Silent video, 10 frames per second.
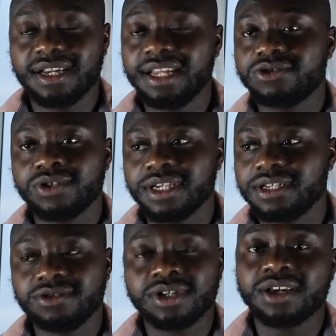Literally,
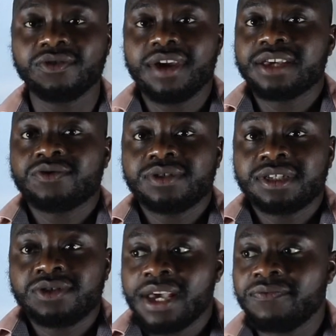you can create
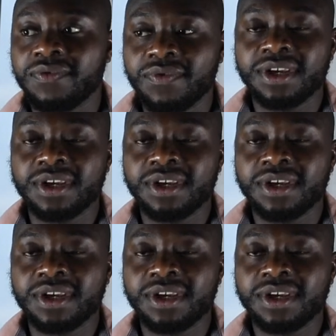excuses to everything.